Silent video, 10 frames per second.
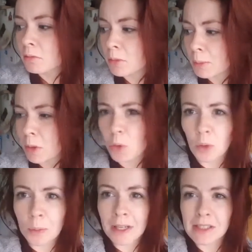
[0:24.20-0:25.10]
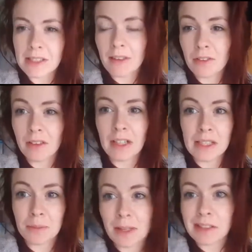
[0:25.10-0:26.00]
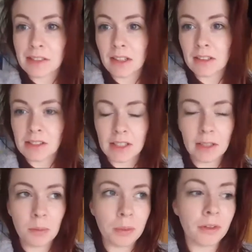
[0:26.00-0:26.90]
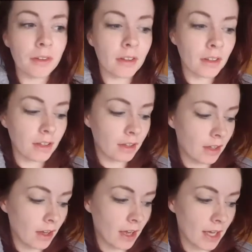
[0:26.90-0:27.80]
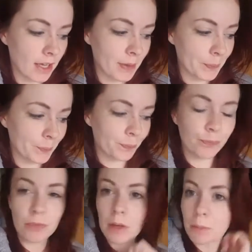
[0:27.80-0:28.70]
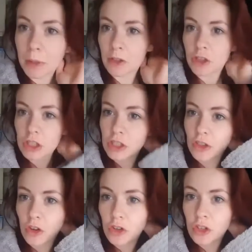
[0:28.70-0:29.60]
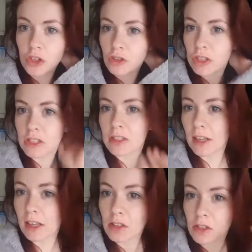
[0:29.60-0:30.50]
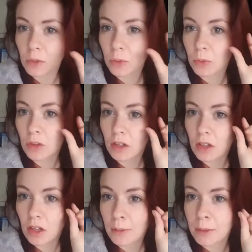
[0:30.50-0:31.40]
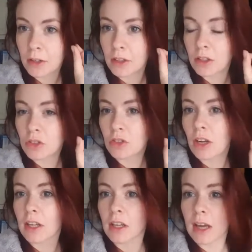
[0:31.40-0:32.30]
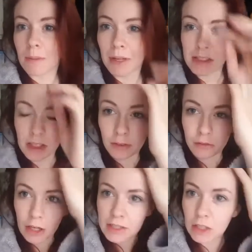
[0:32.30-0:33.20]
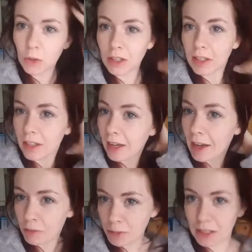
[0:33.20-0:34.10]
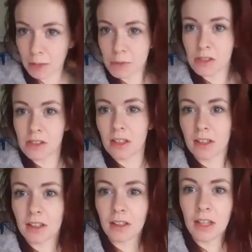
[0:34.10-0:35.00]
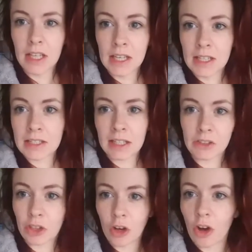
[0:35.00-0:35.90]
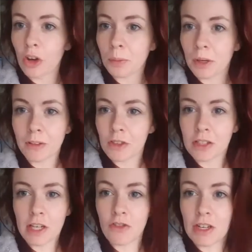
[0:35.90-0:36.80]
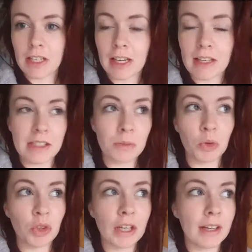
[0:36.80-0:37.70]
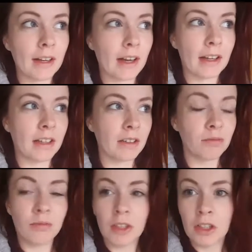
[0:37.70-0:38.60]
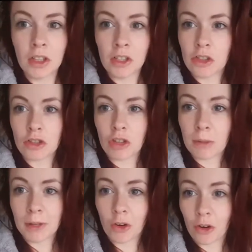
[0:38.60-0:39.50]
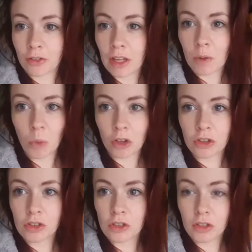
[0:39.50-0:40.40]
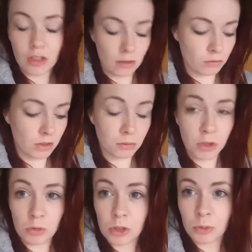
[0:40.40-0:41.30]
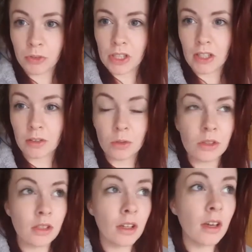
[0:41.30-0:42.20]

maybe 7:15. Isabel's still asleep, but she's got nursery today, so I'm gonna try and get myself ready quickly. I have been up since like 6 o'clock, but I've just had a really lazy morning and just drank my coffee and watched some YouTube videos.